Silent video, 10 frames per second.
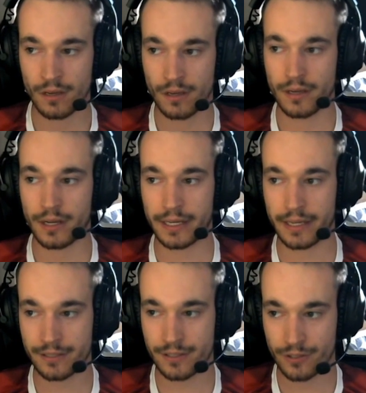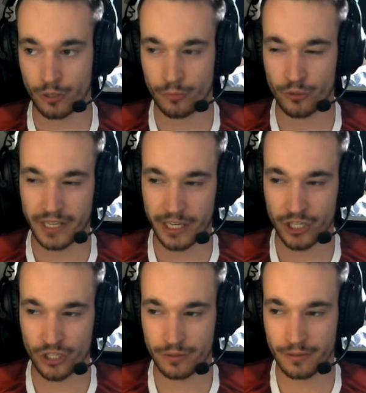I guess
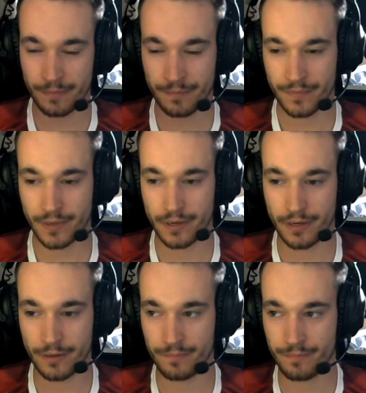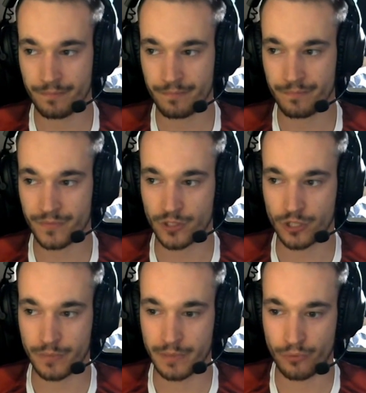communication is going to be
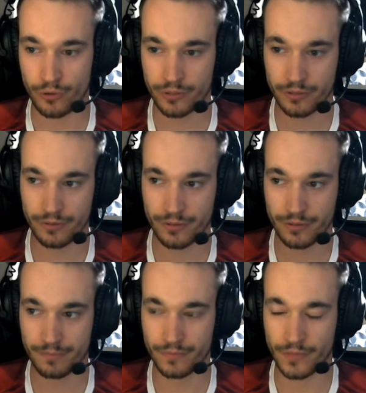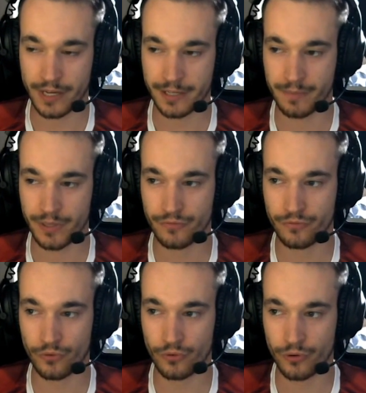important. Let it be
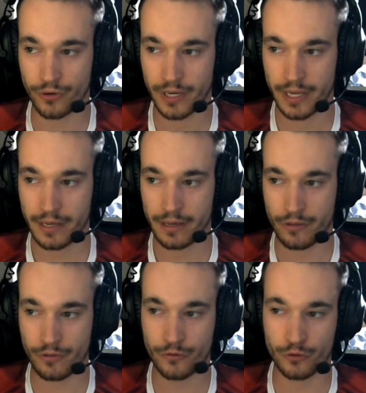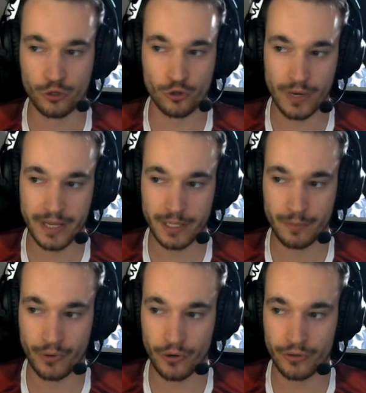for either for the training
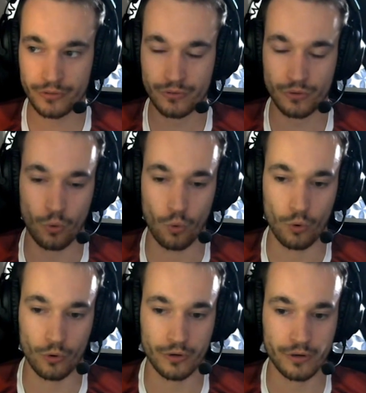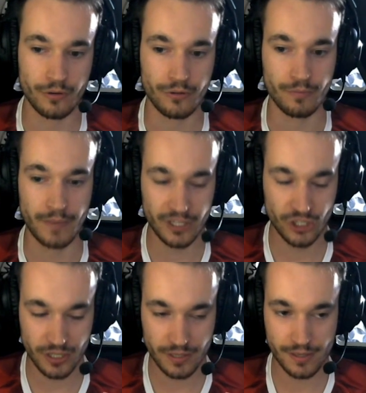part or the
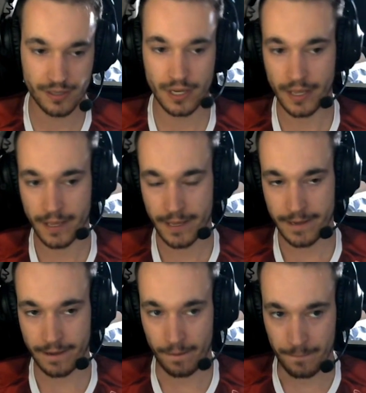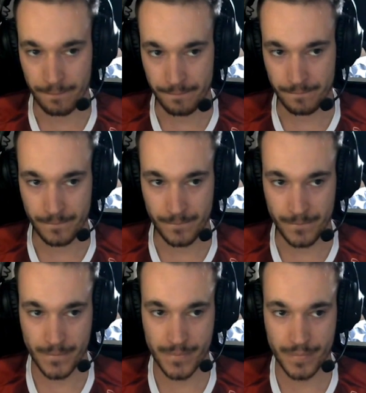matches. Um,
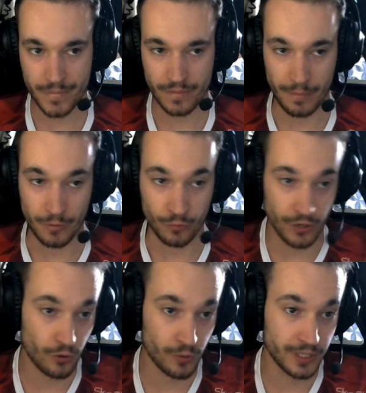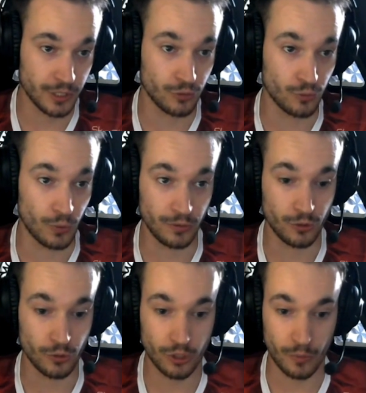I mean, we are already doing good
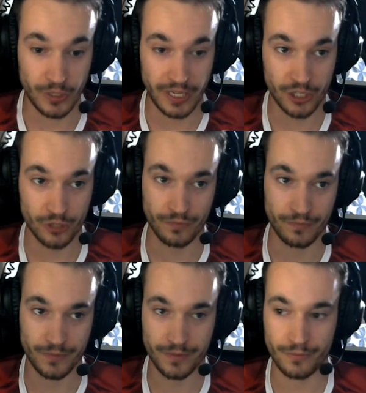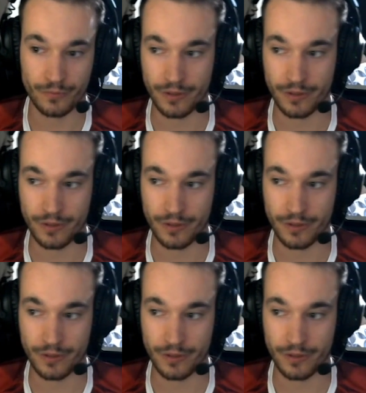communication with